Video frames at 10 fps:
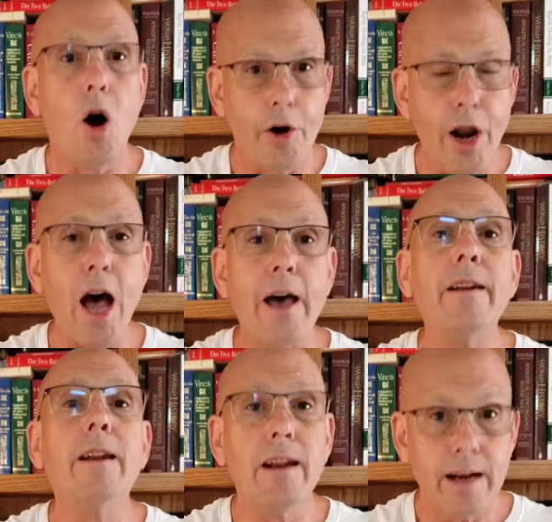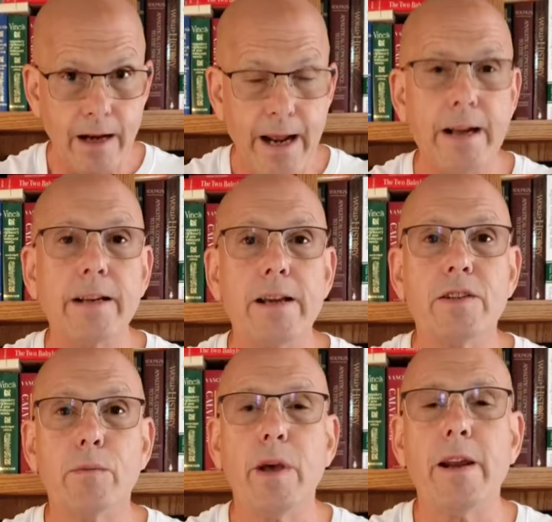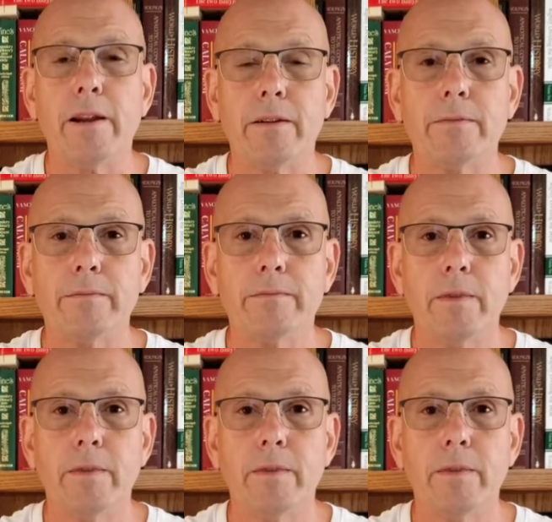are not anti-Semitic.